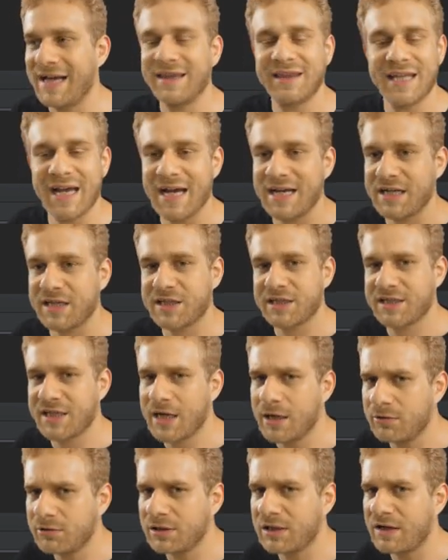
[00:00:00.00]
And that is
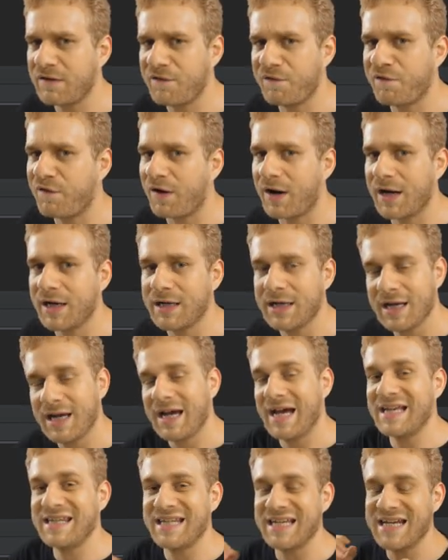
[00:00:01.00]
totally fine,
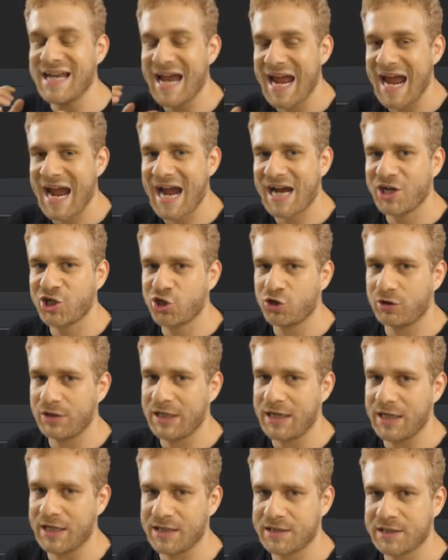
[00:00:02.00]
and that
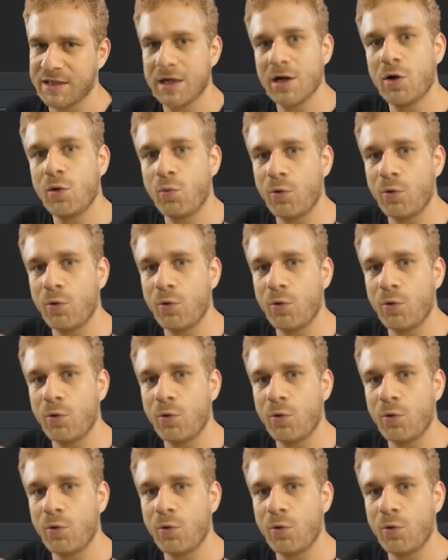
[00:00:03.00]
actually is